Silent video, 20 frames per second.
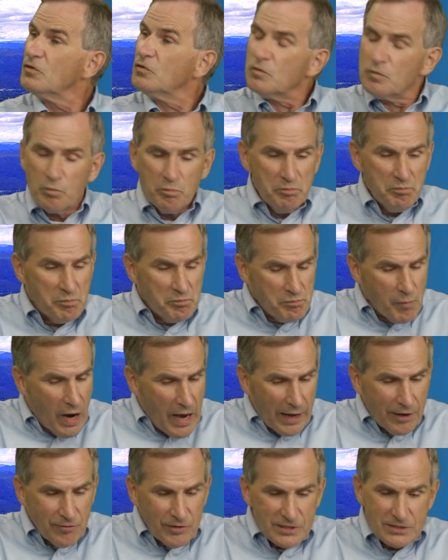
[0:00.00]

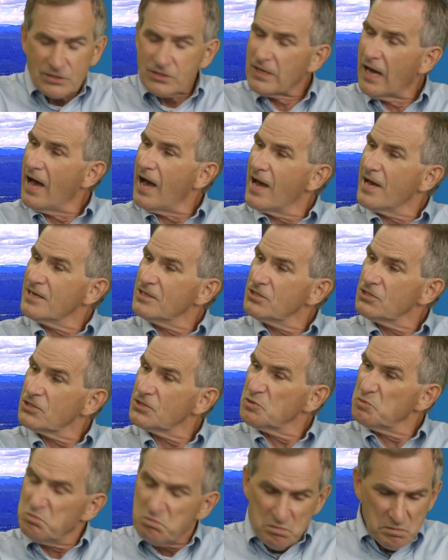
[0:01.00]
Moderate sized,
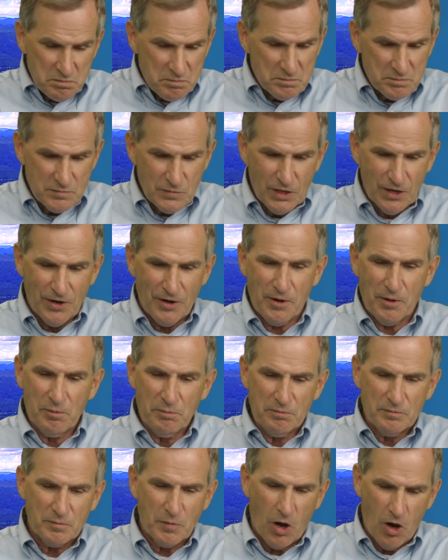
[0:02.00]
you know,
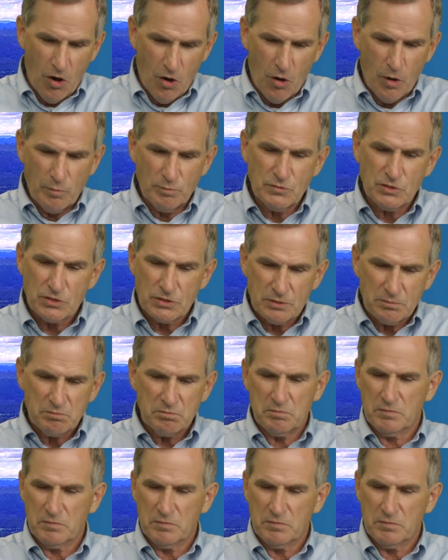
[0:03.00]
homes.